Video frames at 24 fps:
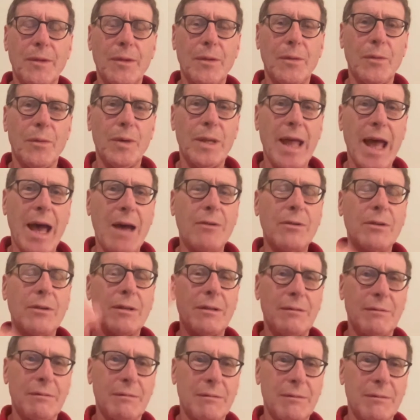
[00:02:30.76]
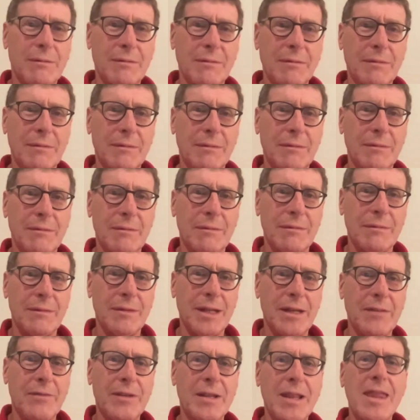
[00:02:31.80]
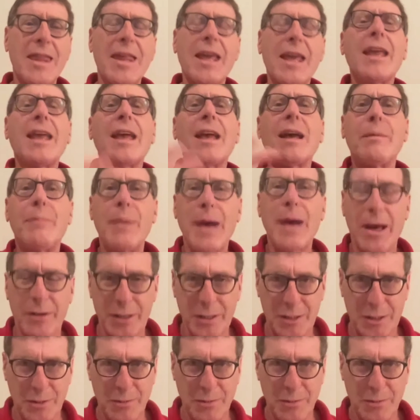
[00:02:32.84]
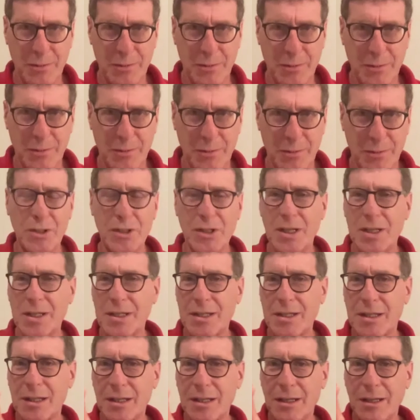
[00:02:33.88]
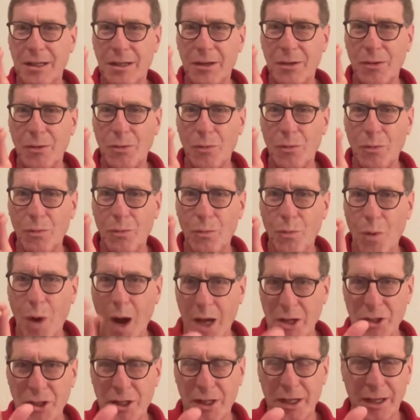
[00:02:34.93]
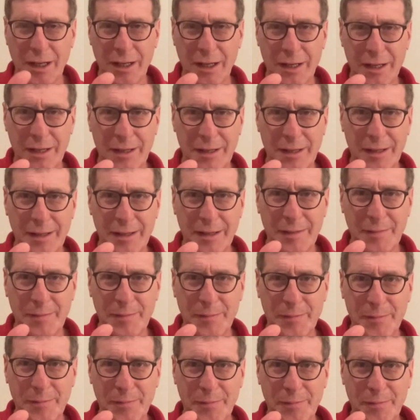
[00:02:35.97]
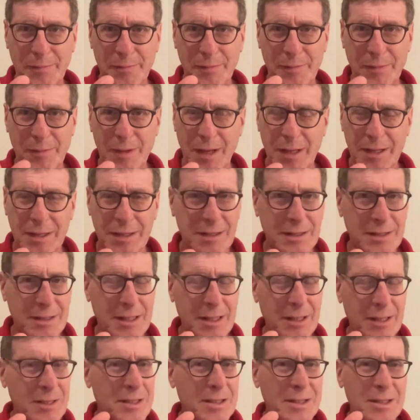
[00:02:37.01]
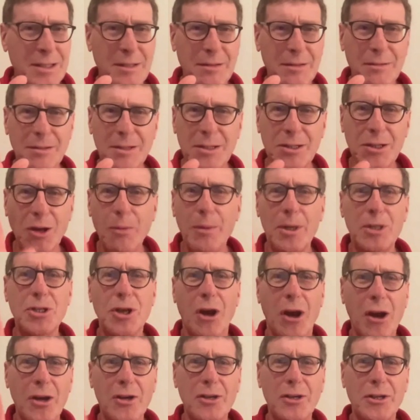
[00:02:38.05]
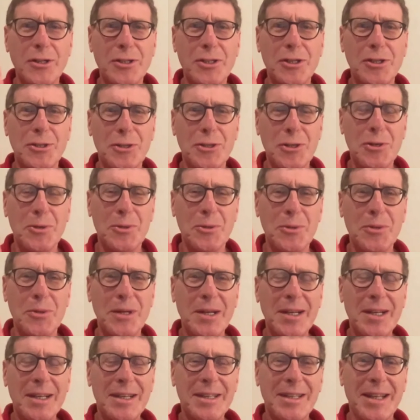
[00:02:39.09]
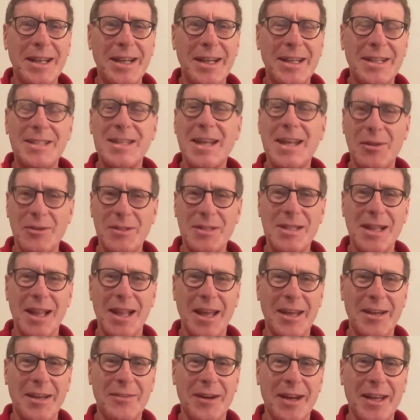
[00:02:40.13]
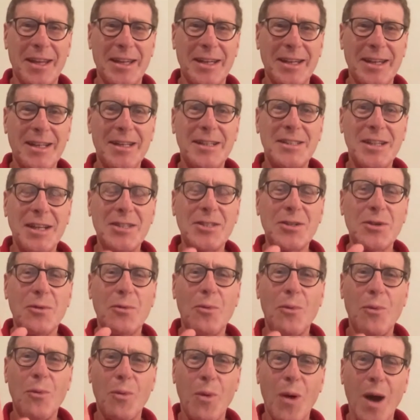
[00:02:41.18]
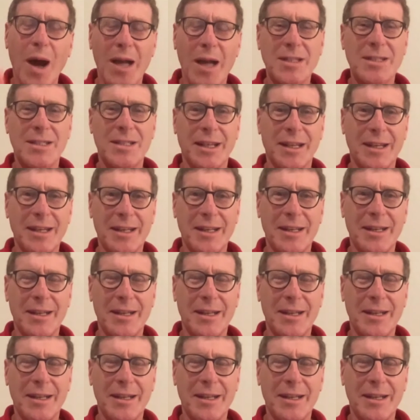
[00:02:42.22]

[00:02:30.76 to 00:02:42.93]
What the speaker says: without even thinking about it too much. We're just watching. So much harder to do than it sounds like, right? Just watching.